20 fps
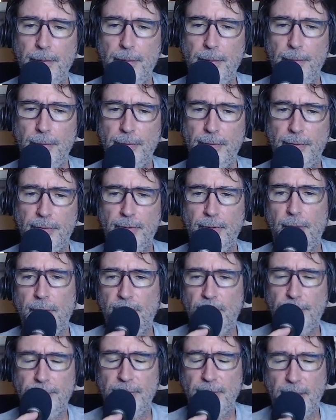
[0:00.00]

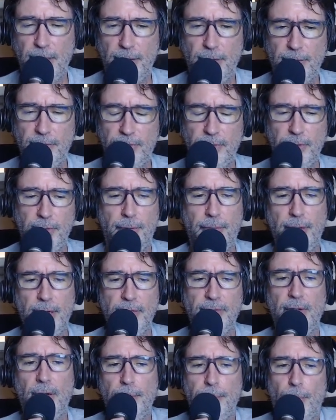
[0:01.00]
something that
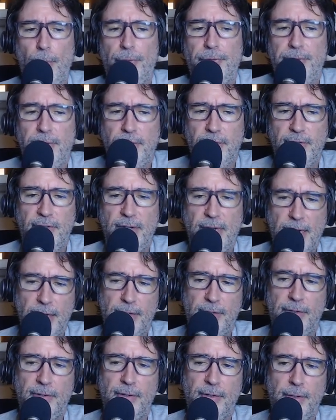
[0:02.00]
things that are both
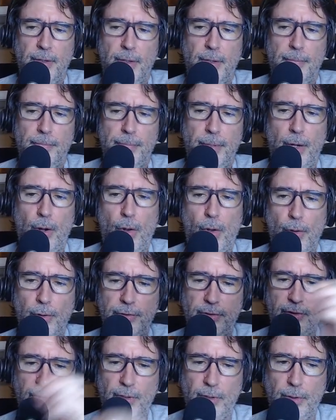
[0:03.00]
distinct but
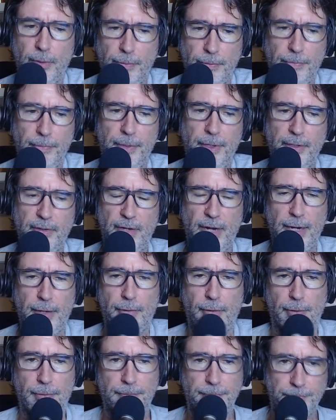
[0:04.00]
also
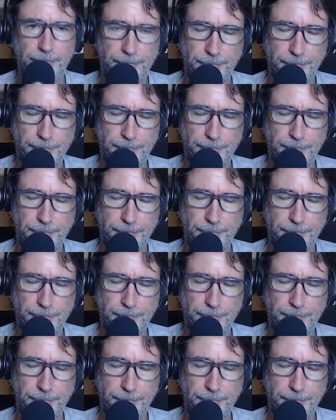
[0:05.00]
integral